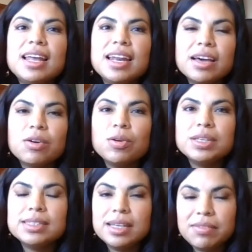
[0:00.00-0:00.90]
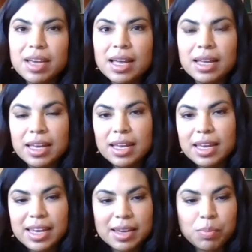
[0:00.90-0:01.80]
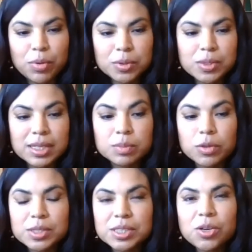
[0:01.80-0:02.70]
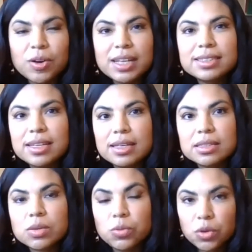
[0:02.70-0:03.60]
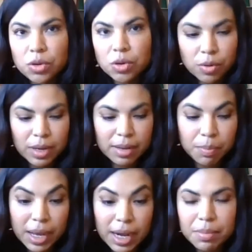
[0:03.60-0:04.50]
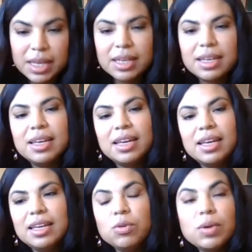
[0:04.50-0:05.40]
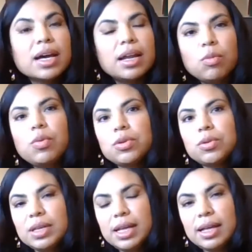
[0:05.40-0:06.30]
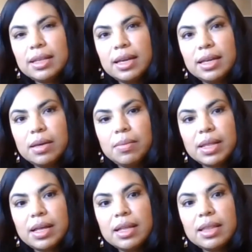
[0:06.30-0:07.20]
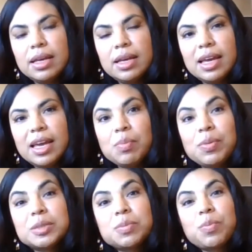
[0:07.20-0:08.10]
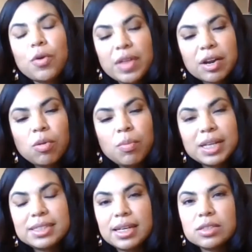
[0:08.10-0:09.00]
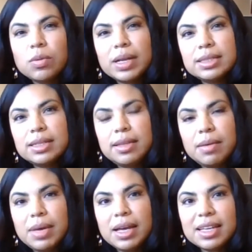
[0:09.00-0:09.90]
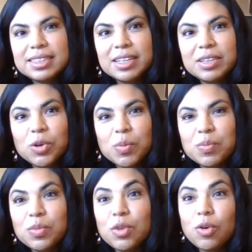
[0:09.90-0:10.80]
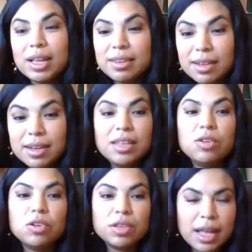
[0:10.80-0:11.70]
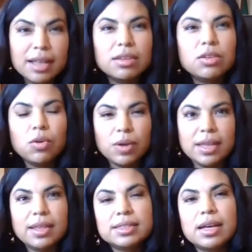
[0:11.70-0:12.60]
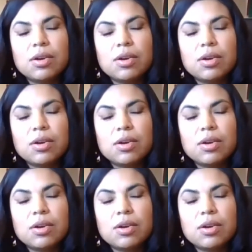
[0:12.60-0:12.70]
Thank you very much, Alejo and Silvia, for your presentations. It is an honor for me and a great opportunity to talk about this topic that